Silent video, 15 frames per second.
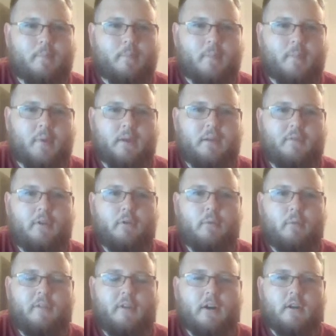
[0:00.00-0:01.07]
But if
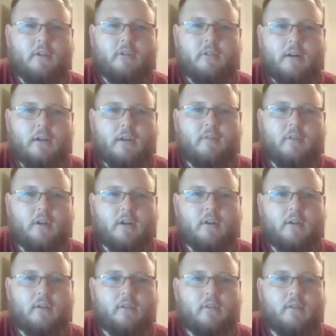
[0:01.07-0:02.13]
you're constructive in your
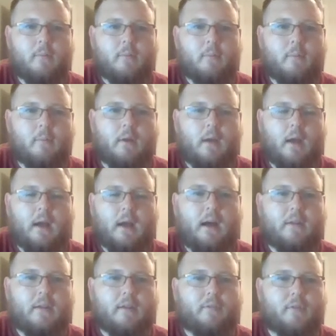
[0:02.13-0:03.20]
criticism,
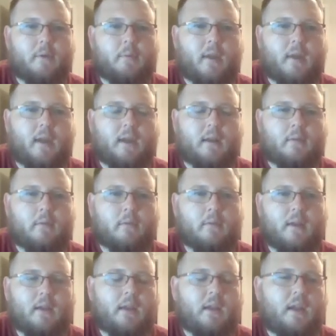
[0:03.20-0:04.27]
I'll definitely
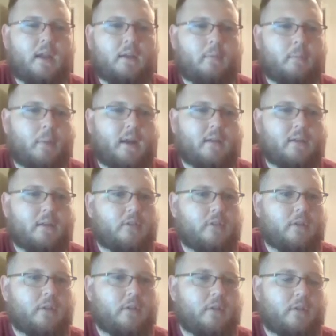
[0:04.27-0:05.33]
take heed and pay
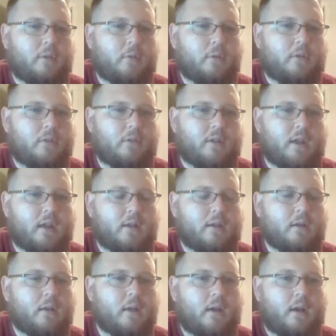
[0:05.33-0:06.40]
attention and see what you said
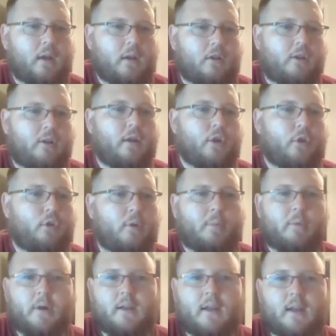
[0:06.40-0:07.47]
and try to
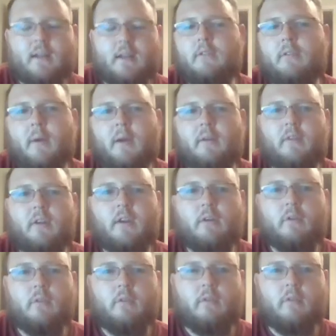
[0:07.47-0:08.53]
incorporate that into my
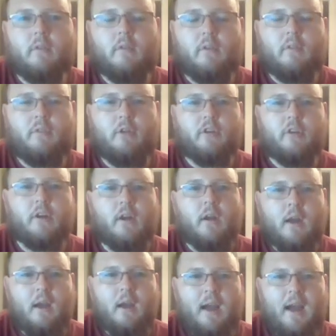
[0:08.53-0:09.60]
videos in the future.
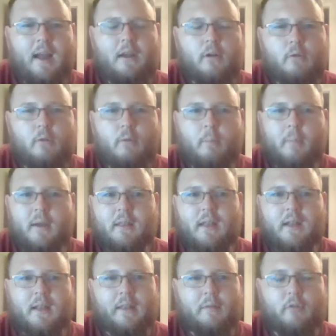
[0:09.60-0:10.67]
I know a big
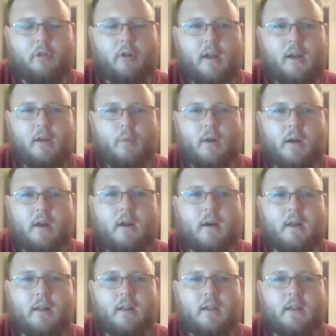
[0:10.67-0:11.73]
thing that I'm trying to work
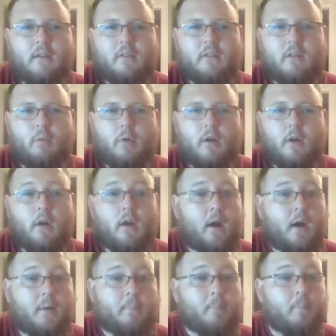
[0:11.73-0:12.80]
on is the word
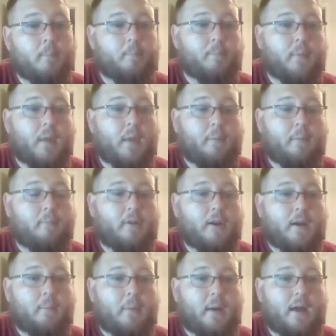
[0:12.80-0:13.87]
I'm
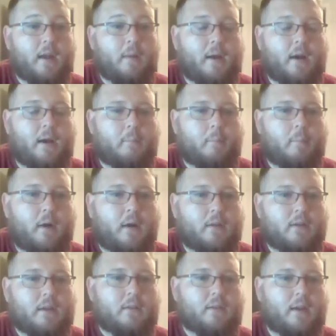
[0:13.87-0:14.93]
very bad about
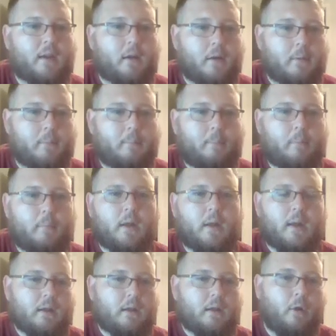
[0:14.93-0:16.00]
pausing and saying and
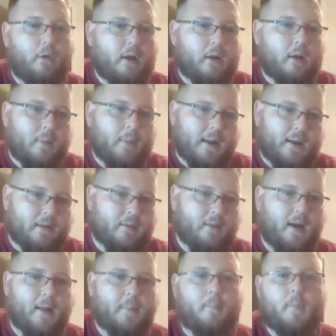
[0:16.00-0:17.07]
then going on to my next
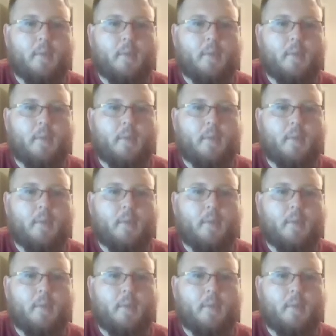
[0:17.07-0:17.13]
thought.